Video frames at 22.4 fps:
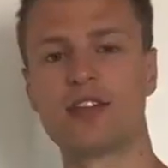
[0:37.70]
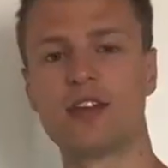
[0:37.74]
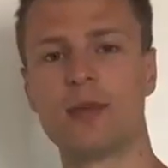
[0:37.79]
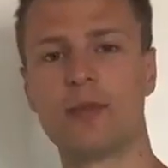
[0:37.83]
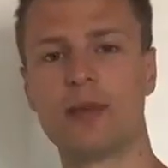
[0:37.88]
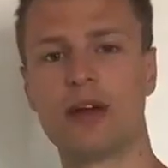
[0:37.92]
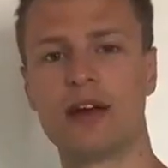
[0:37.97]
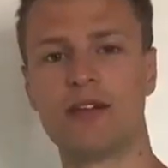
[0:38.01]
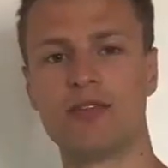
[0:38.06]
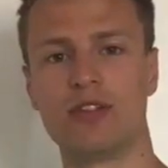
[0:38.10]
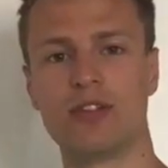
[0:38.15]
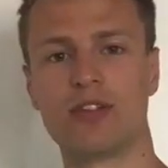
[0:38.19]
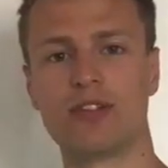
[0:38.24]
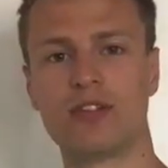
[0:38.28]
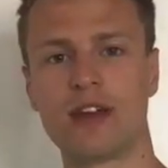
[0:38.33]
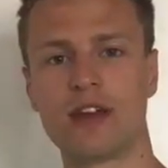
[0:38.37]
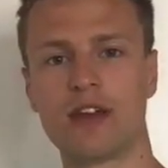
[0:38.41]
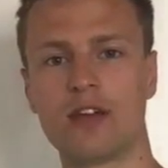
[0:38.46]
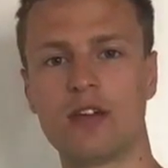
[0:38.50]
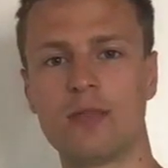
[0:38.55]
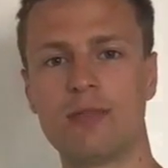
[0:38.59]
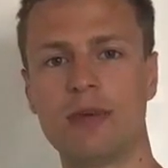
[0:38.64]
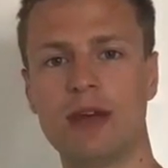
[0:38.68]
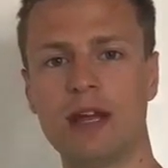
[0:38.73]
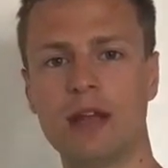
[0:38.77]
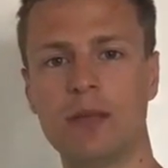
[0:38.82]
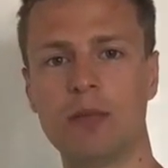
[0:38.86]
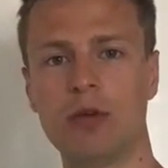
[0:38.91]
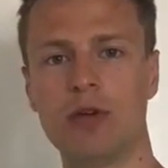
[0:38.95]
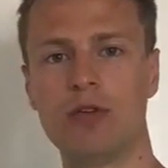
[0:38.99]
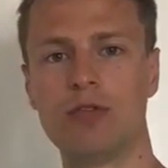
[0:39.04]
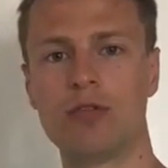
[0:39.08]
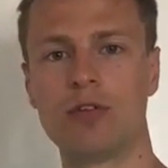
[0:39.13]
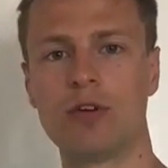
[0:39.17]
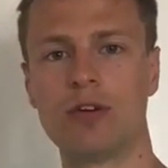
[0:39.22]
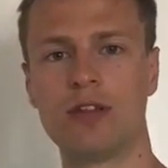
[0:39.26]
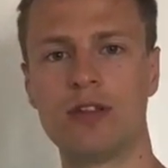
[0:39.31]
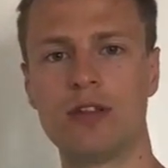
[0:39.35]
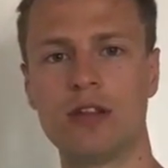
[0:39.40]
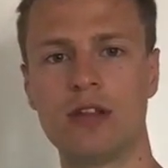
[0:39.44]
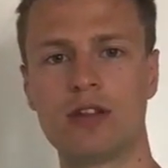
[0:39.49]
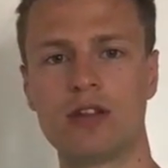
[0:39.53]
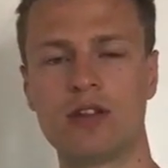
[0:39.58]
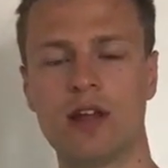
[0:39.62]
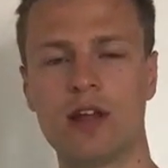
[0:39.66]
up we have the second main mover in
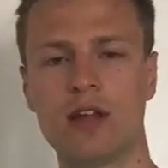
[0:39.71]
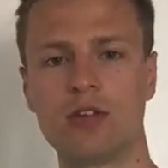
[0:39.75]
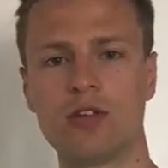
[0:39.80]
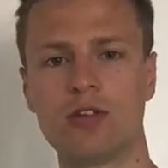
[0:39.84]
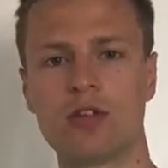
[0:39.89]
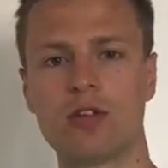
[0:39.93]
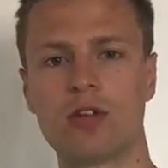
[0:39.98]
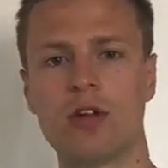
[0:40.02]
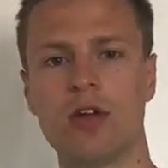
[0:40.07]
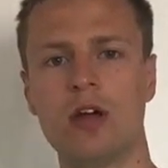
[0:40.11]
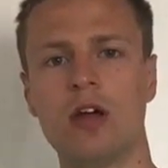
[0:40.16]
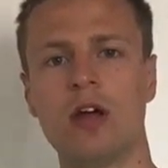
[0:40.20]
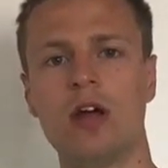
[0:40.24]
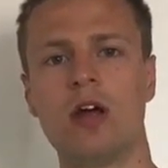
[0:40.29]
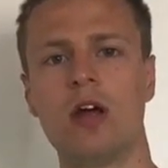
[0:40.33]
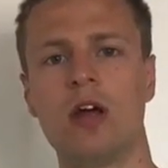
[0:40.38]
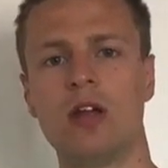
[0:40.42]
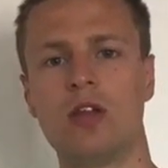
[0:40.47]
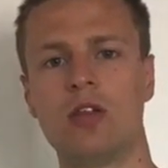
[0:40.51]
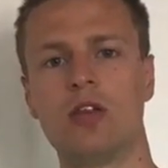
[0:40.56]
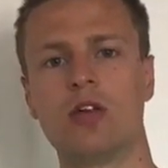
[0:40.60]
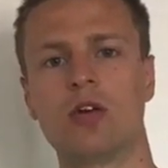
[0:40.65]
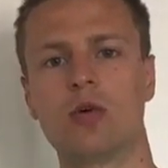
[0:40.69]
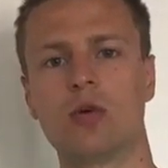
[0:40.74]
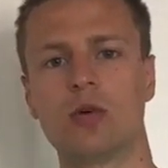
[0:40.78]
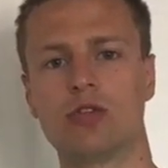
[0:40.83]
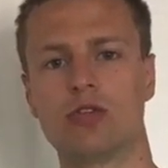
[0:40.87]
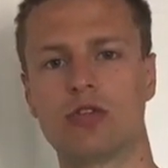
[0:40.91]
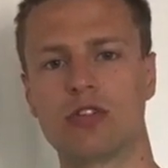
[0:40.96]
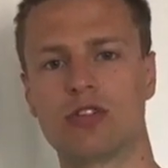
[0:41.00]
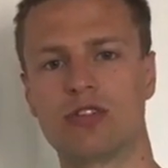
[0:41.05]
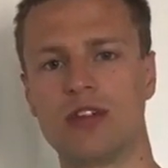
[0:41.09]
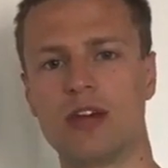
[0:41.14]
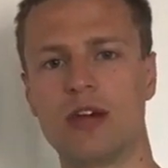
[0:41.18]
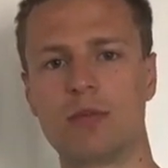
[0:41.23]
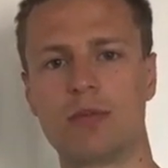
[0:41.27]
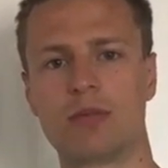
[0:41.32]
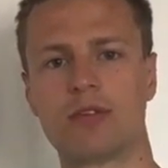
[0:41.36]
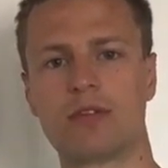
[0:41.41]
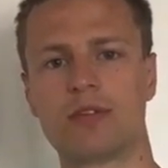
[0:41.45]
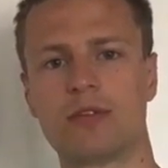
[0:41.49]
this lunge, the quadriceps.